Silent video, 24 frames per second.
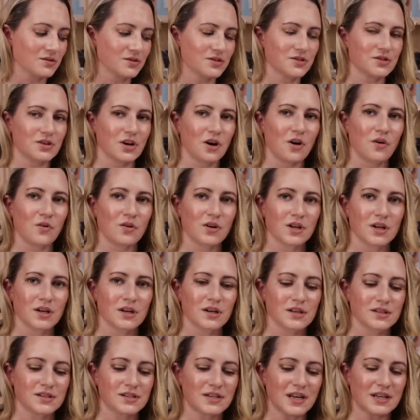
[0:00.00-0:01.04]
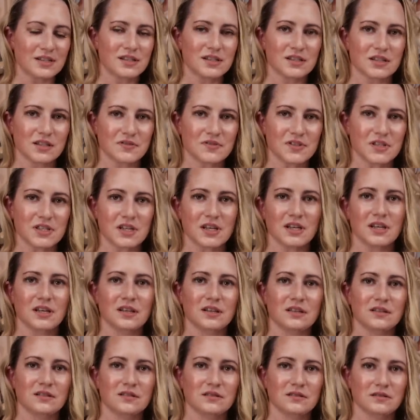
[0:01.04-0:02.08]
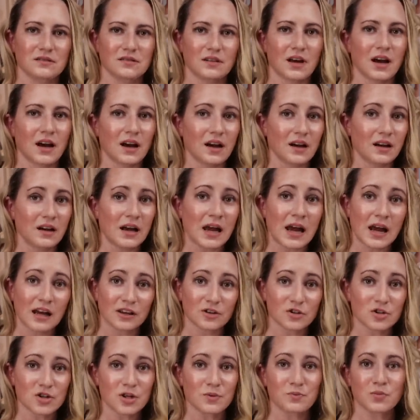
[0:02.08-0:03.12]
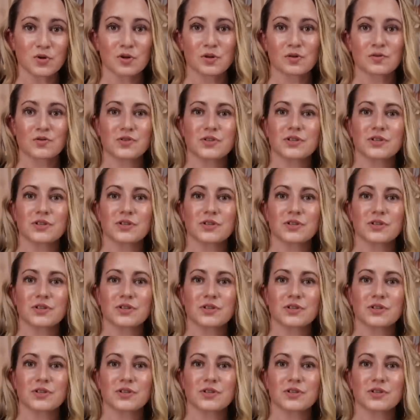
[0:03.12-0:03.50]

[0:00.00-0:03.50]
So sensitive skin, allergy-prone